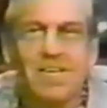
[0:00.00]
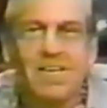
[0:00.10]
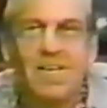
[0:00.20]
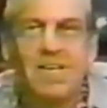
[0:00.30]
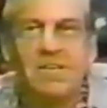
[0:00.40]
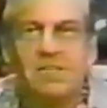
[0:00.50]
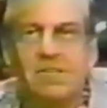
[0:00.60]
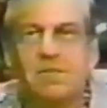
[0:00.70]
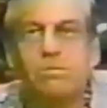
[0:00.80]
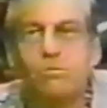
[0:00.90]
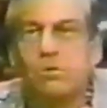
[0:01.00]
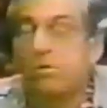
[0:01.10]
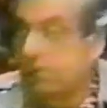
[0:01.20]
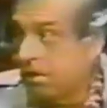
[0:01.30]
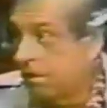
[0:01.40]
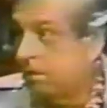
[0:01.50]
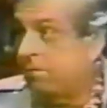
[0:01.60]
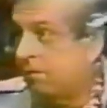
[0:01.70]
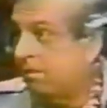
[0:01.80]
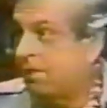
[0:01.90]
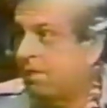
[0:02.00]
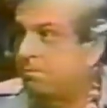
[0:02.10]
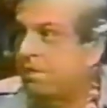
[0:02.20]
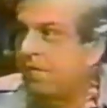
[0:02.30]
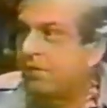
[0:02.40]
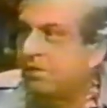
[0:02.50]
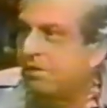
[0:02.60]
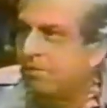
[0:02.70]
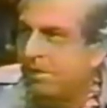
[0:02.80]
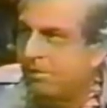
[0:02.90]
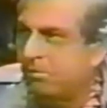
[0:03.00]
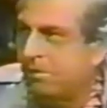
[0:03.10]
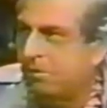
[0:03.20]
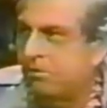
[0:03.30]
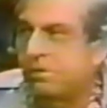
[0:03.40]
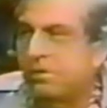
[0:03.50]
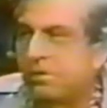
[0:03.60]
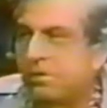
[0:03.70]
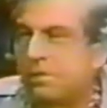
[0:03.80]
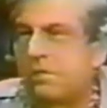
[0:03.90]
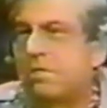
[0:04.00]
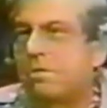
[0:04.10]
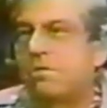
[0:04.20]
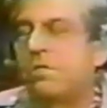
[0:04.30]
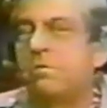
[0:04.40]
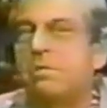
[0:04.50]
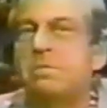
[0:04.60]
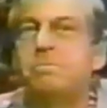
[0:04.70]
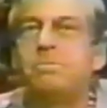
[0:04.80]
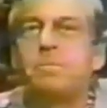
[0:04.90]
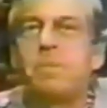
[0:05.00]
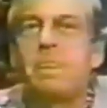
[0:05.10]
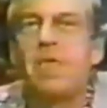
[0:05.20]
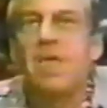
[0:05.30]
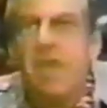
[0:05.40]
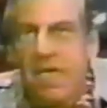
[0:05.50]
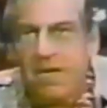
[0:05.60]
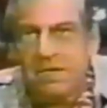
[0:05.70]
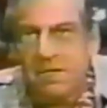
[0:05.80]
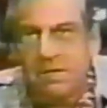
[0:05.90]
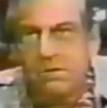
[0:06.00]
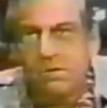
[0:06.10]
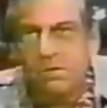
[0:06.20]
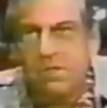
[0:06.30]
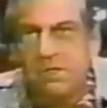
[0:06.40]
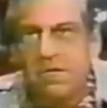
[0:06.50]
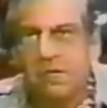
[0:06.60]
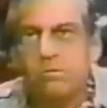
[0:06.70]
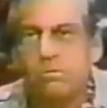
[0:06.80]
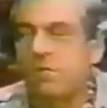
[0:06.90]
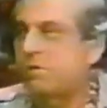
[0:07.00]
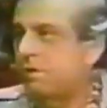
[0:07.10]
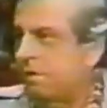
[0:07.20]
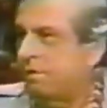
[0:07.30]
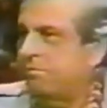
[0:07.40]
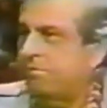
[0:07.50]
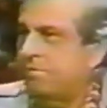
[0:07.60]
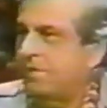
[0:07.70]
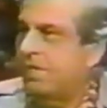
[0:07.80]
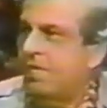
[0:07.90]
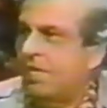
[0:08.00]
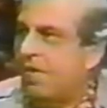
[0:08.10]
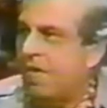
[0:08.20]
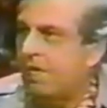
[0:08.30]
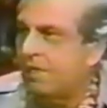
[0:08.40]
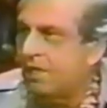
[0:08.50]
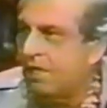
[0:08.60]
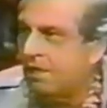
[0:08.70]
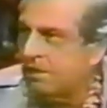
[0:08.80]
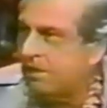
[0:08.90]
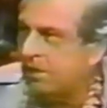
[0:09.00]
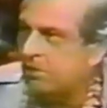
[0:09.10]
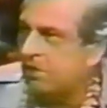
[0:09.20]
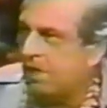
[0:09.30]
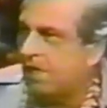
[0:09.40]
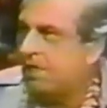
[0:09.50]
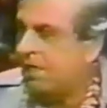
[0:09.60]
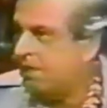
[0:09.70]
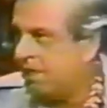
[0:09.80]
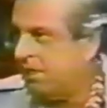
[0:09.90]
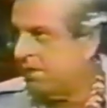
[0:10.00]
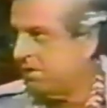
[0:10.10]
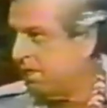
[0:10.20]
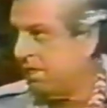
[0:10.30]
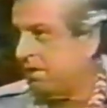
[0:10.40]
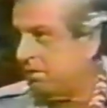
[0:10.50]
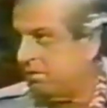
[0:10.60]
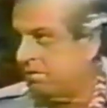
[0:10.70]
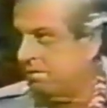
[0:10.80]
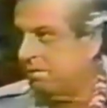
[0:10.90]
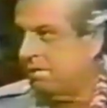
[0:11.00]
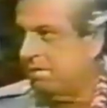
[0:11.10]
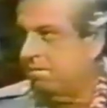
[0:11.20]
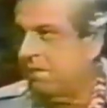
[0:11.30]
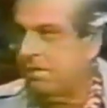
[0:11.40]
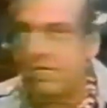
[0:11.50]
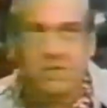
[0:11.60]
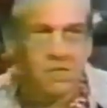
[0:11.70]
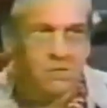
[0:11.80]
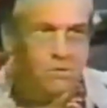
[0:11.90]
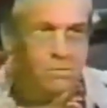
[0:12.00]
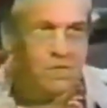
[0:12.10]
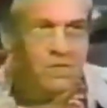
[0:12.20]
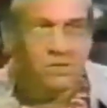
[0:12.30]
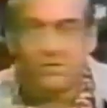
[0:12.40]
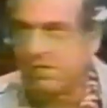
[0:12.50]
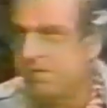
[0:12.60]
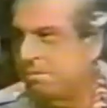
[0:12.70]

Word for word: And uh, so he told him I was at Lake Mecosta because there was no secret. And uh, so then they rushed off, and then he looked in his car and they had taken his keys because they thought it was me, you see.